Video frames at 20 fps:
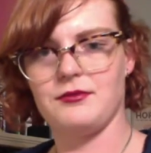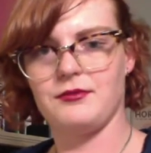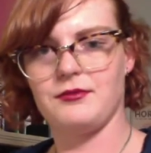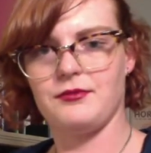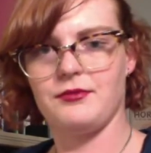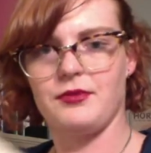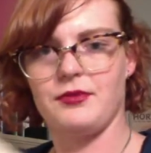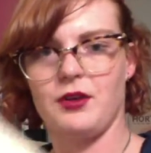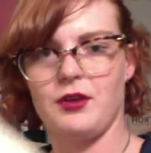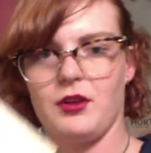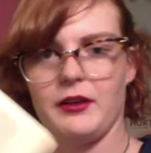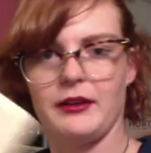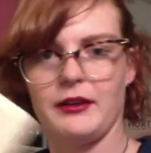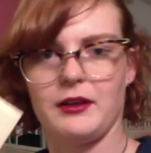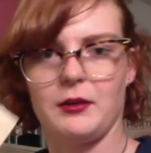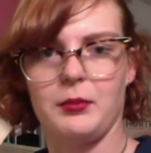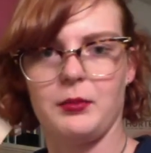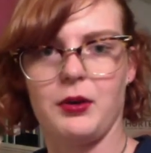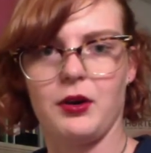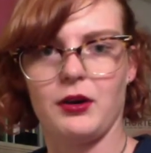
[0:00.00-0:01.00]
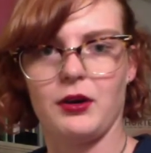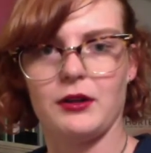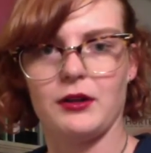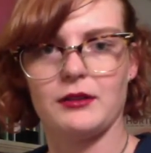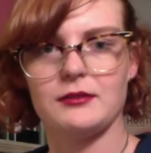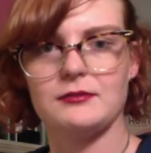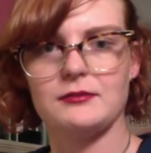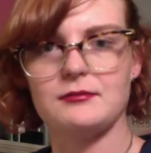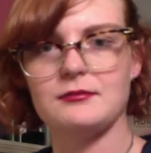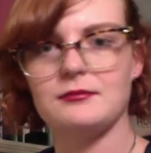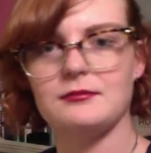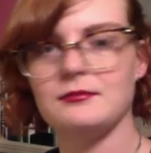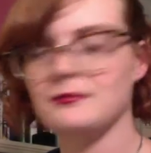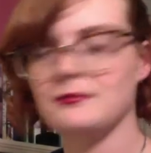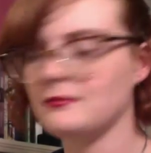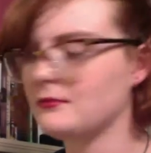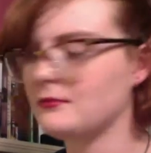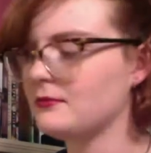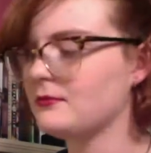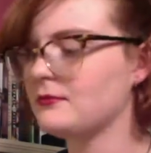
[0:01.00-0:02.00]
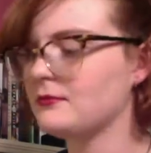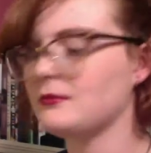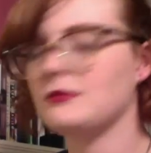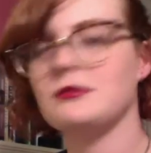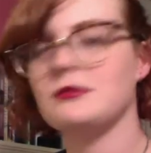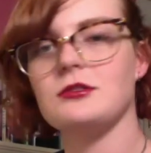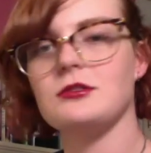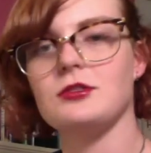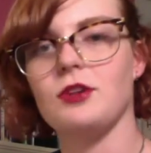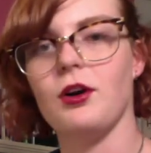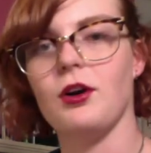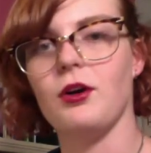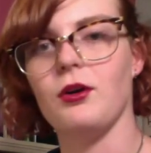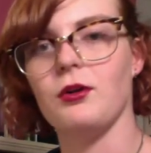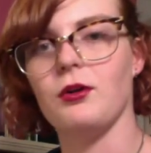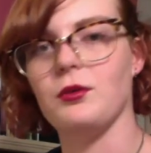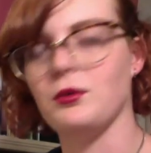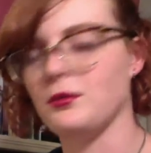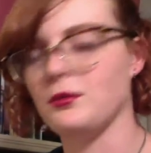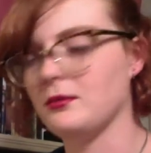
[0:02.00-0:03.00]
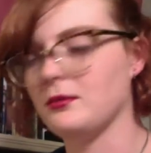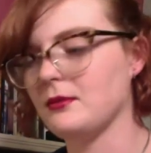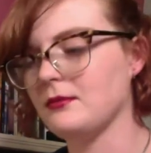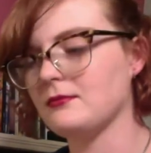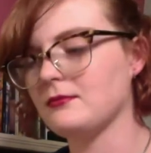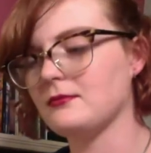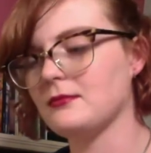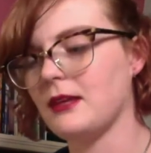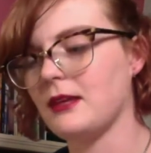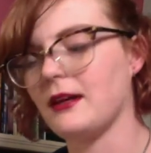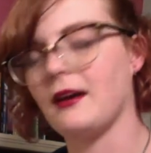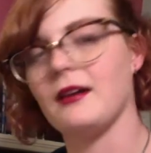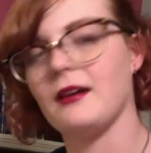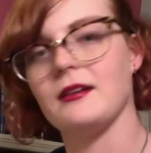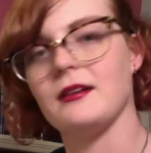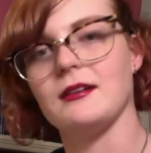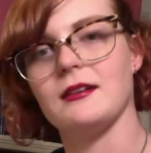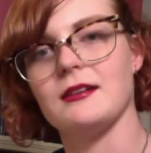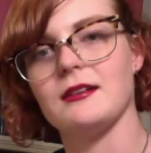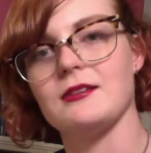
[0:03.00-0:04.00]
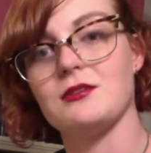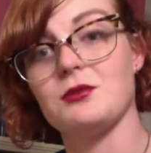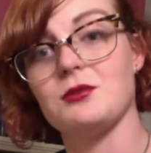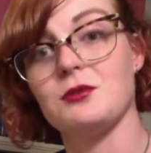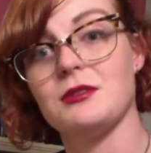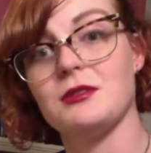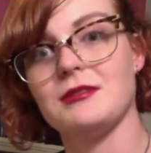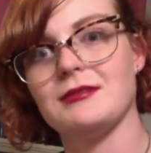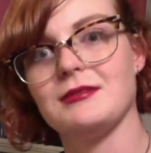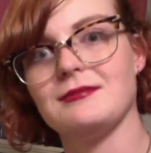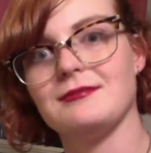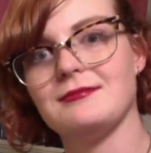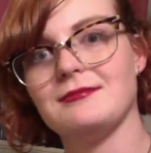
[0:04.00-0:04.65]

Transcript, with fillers: falling apart, so I got a nicer one.